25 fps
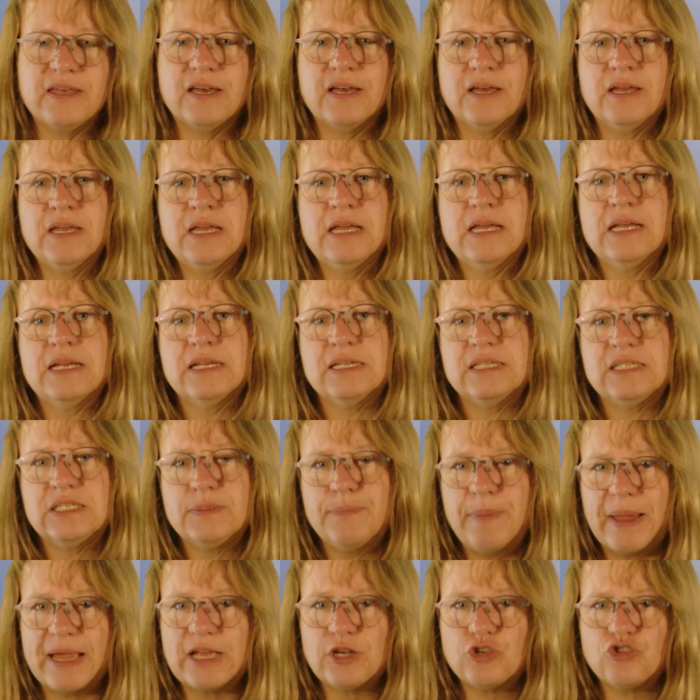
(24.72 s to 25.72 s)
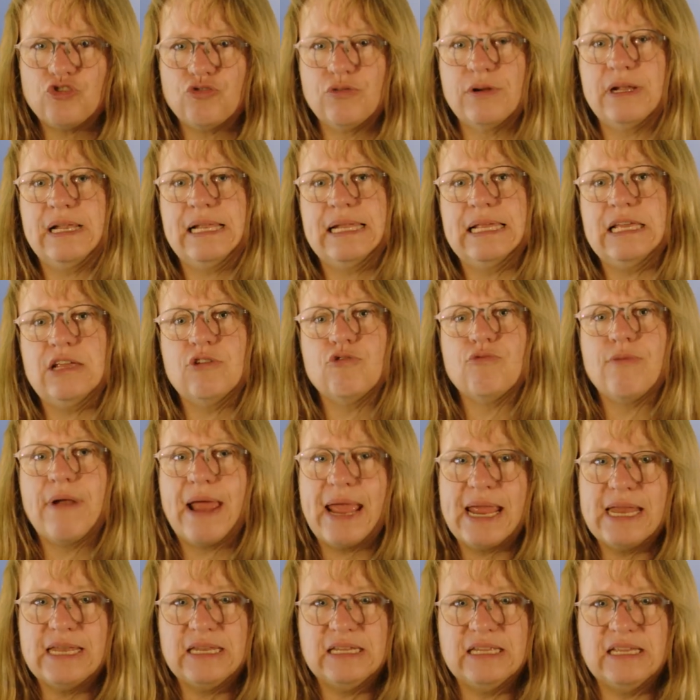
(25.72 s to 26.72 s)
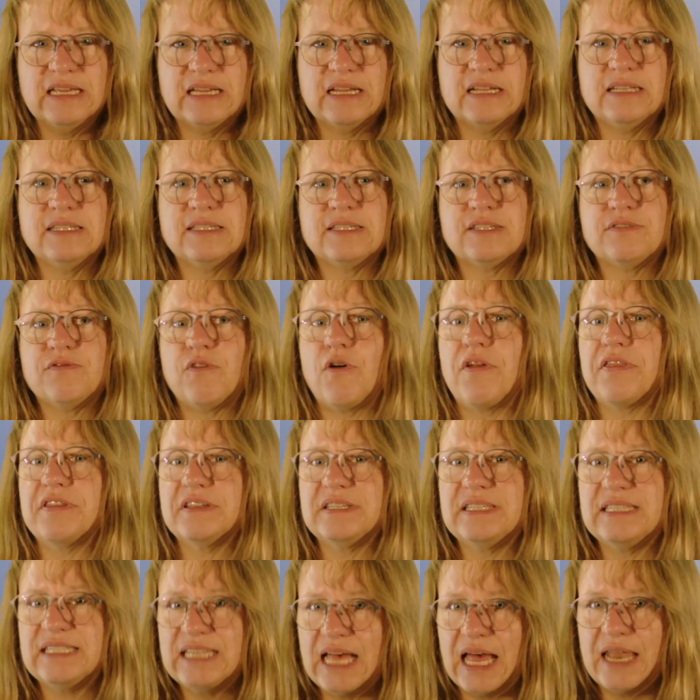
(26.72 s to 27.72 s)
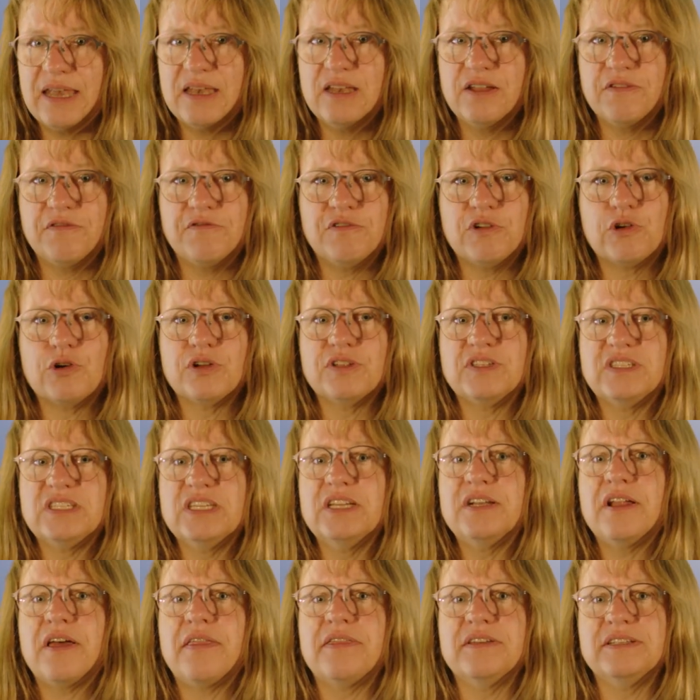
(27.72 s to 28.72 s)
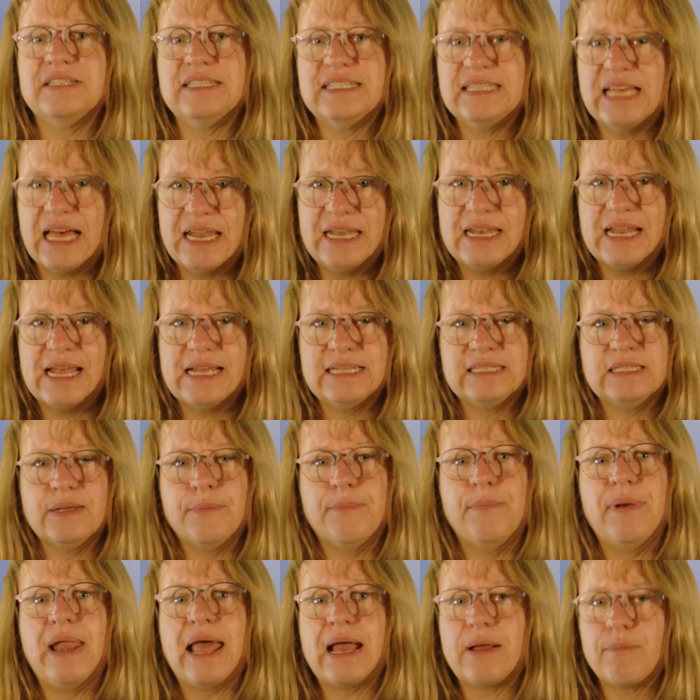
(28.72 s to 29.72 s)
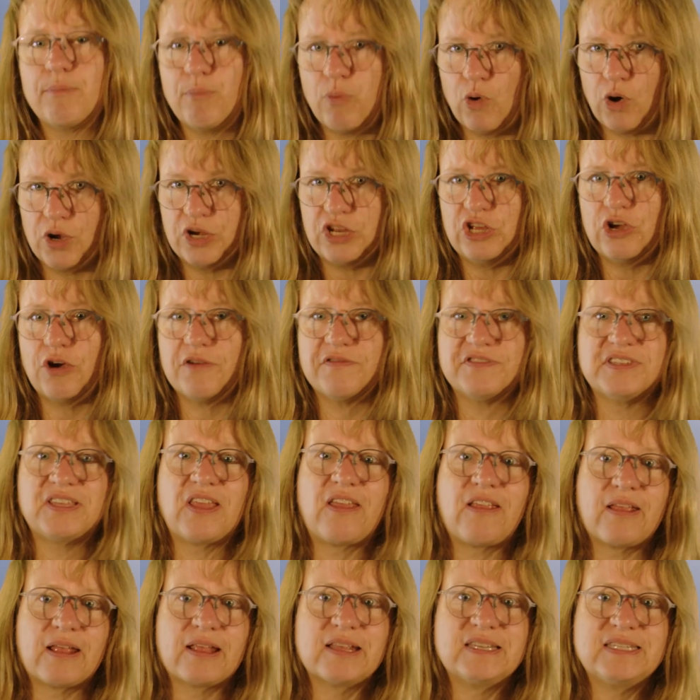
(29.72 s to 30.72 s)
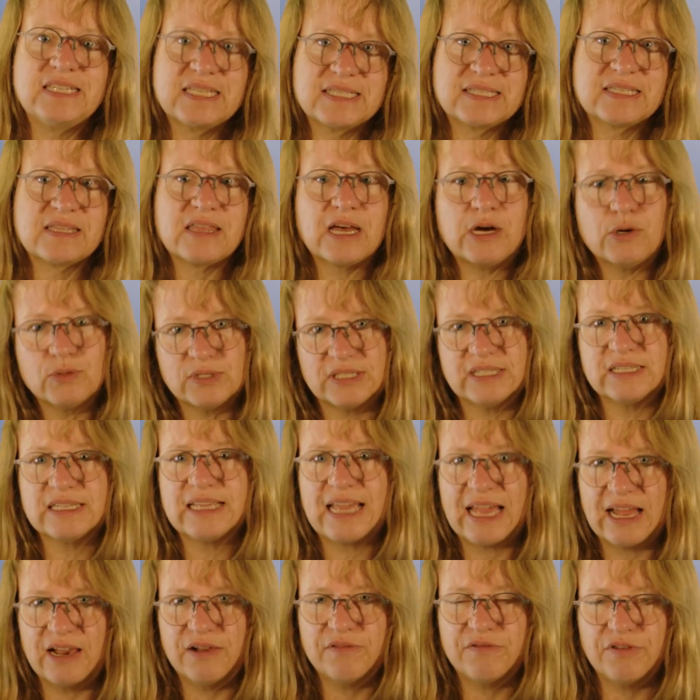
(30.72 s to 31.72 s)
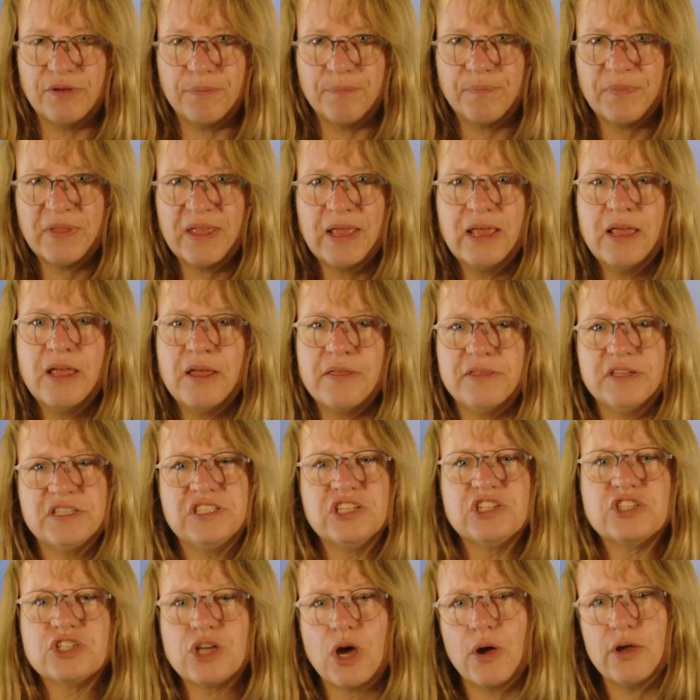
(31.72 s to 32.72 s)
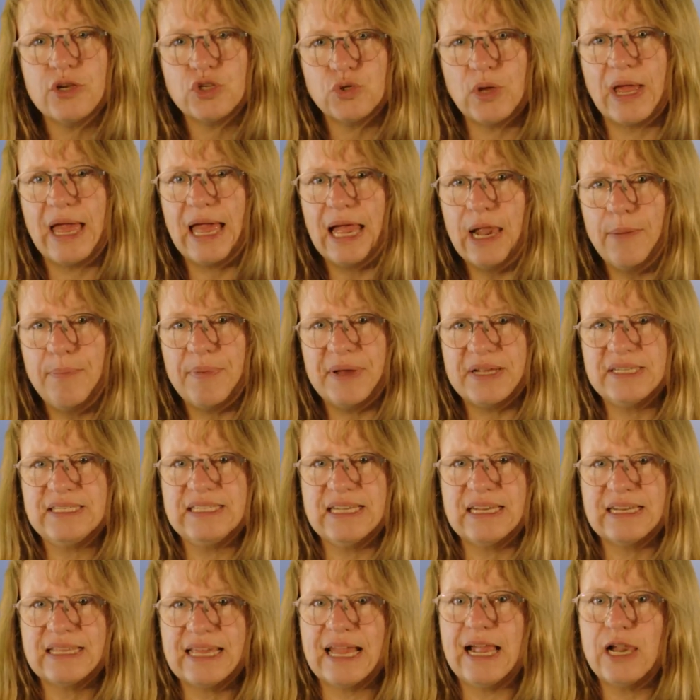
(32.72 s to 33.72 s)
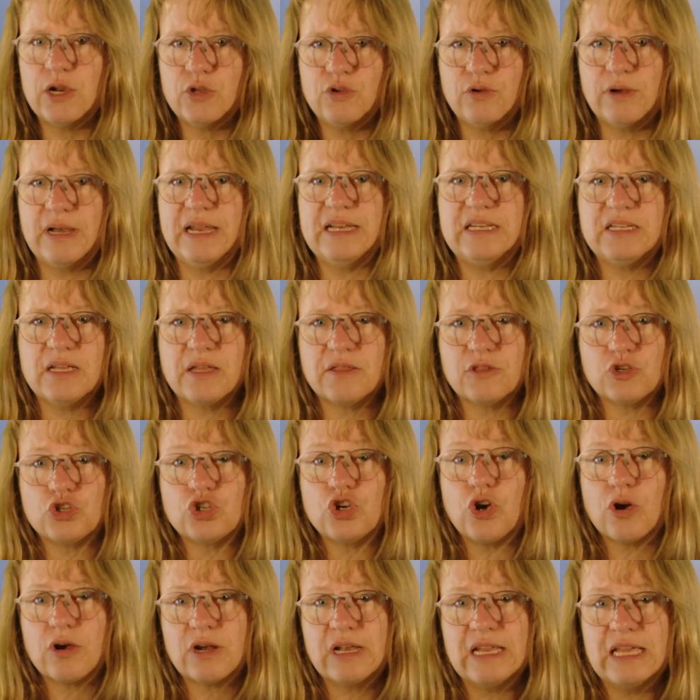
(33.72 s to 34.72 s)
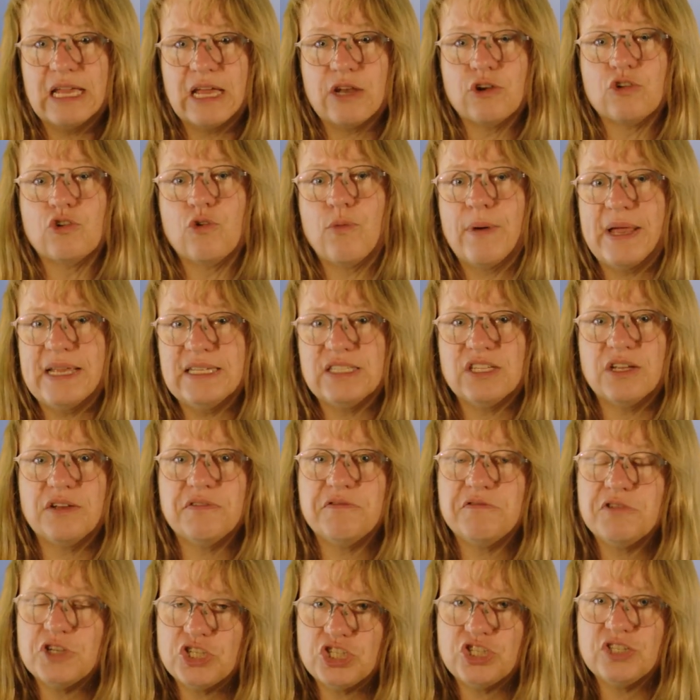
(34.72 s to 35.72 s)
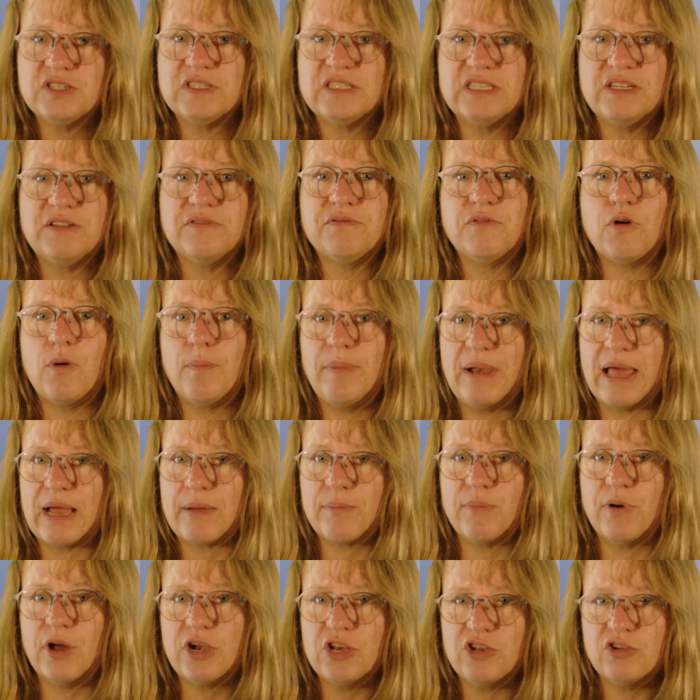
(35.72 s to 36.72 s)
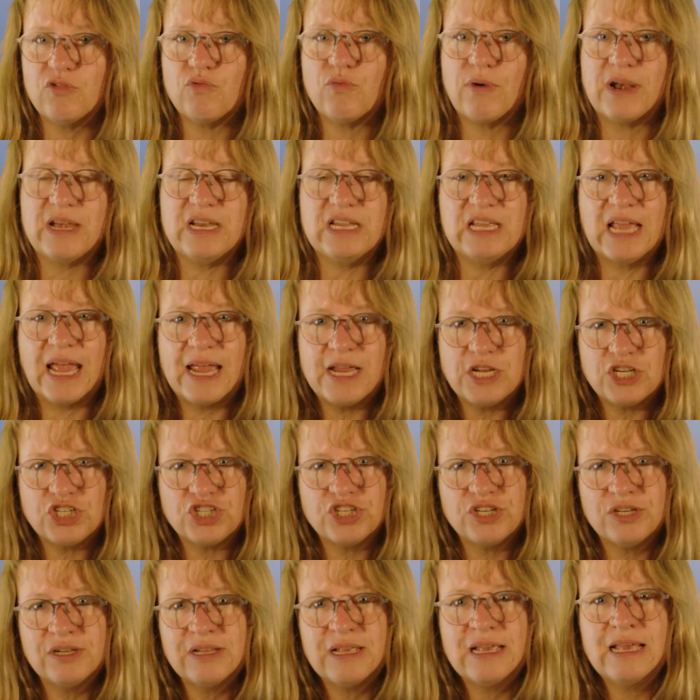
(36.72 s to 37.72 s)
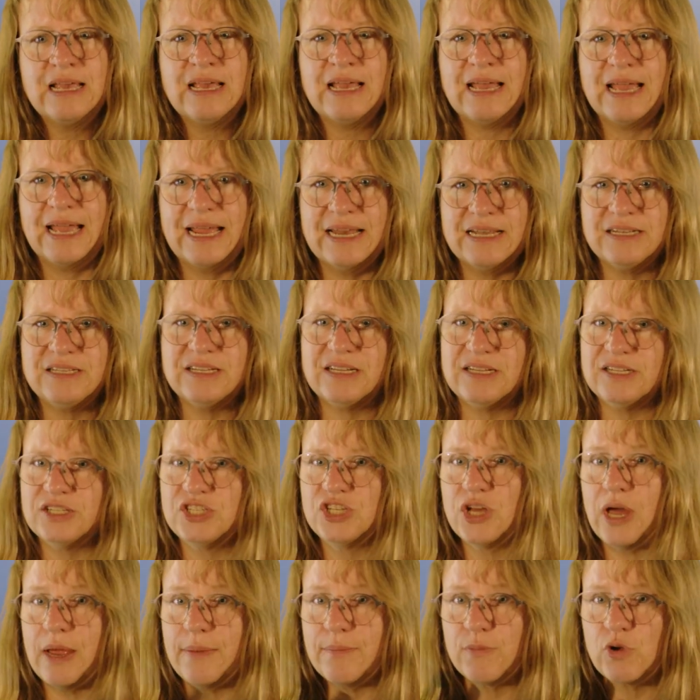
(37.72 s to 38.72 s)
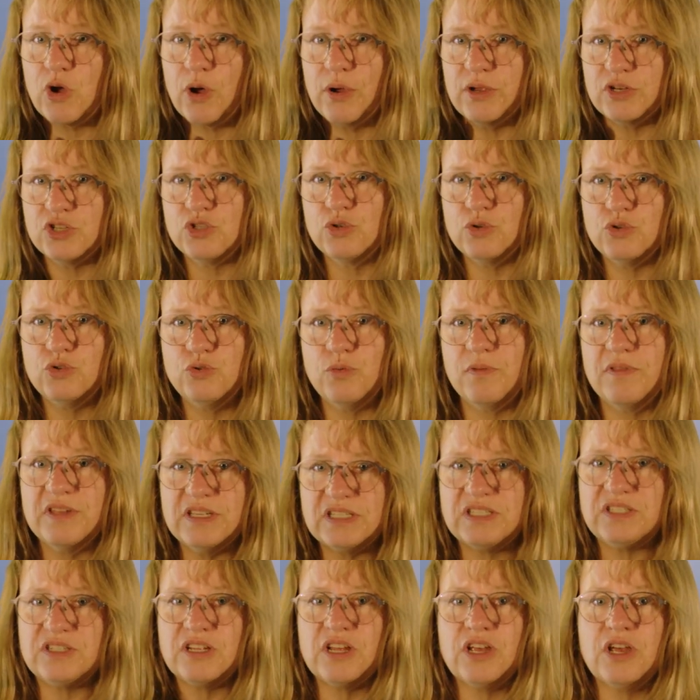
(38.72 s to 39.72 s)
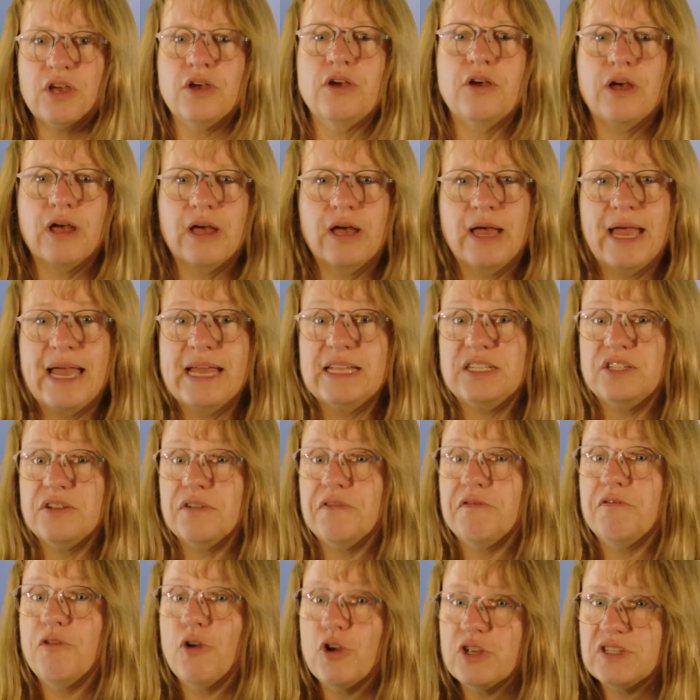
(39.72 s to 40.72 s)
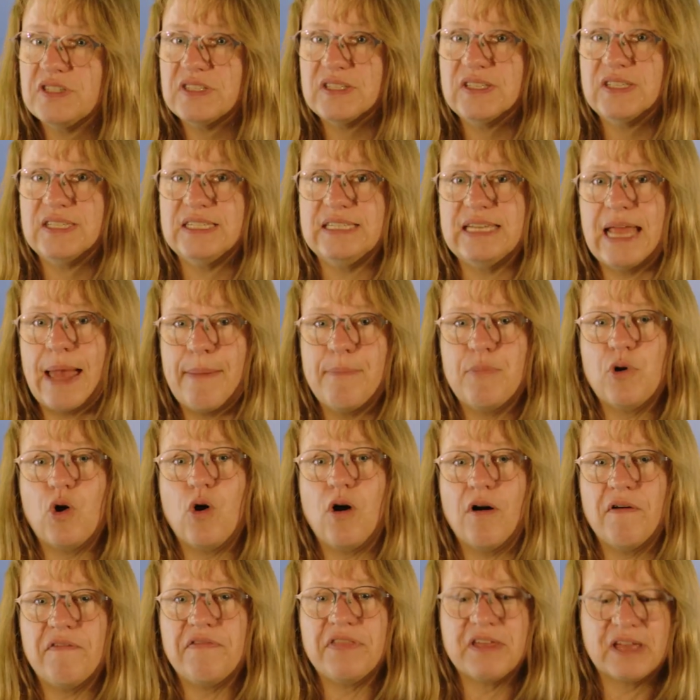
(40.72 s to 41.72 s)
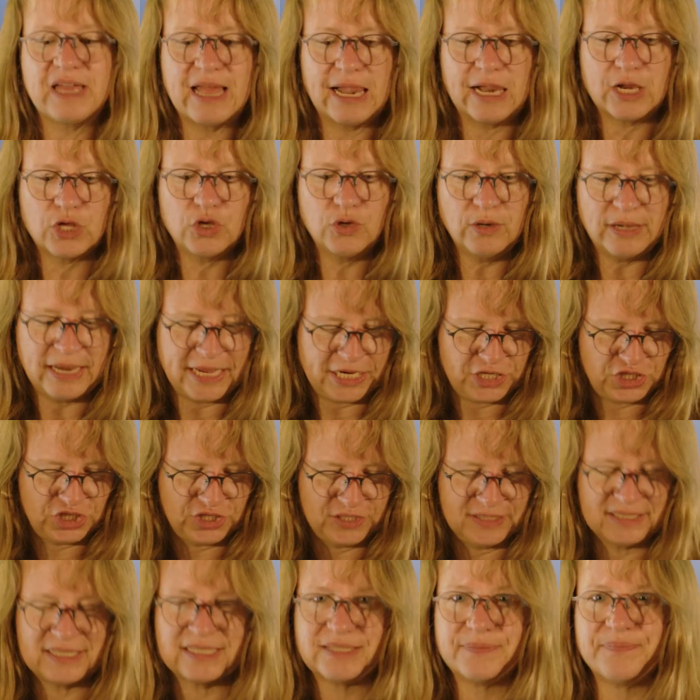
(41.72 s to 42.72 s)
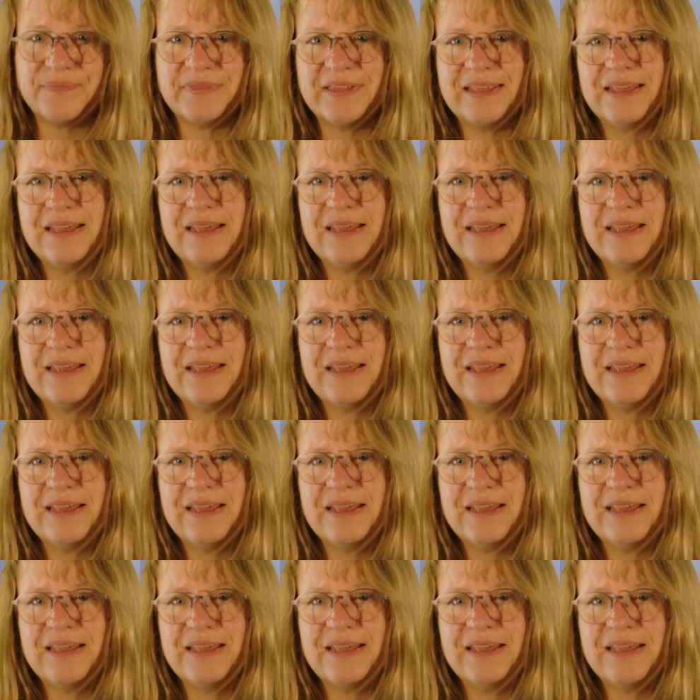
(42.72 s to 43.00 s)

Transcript: the spectral irradiance for the Sun if we consider the Sun as a black body of 6000 Kelvin. This is going to help us in calculating the Shockley and quasar efficiency for black body irradiation, and so I'm going to do this as a first step of the calculations.